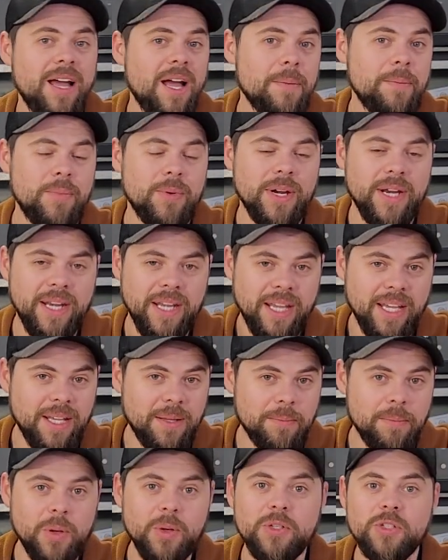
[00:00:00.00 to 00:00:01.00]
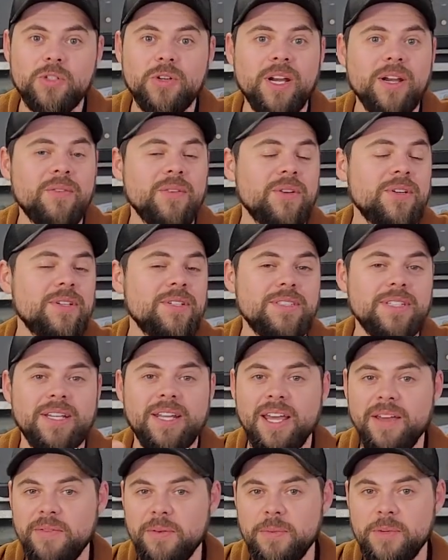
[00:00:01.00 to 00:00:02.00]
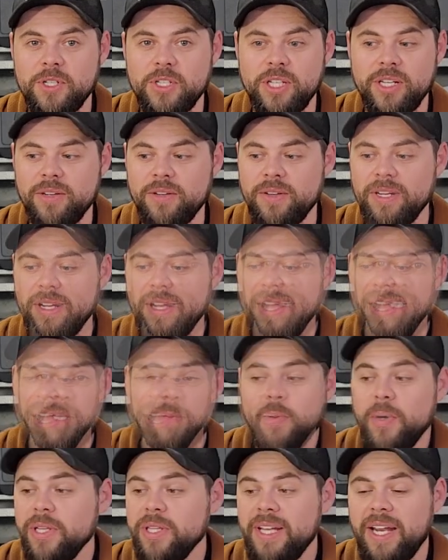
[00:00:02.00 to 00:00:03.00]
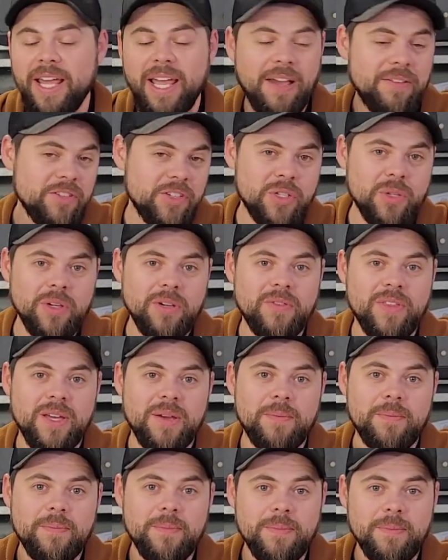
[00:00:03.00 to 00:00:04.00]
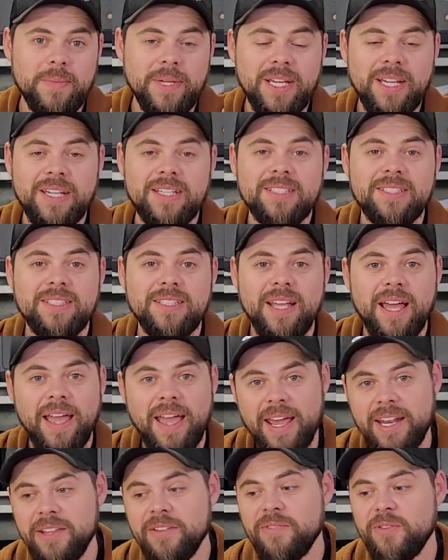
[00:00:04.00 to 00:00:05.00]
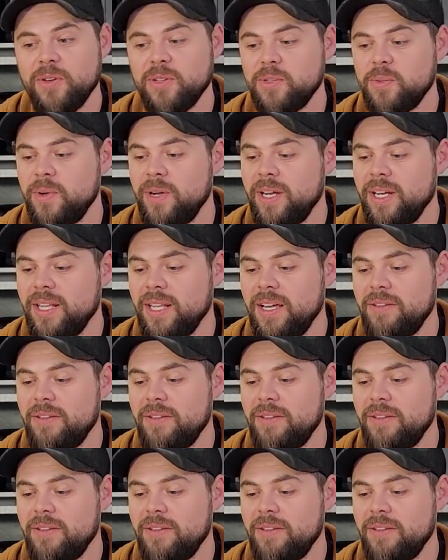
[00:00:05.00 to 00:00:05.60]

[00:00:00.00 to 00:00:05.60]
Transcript: operating post drivers and heavy machinery to the point that I have two of them because I had the first one,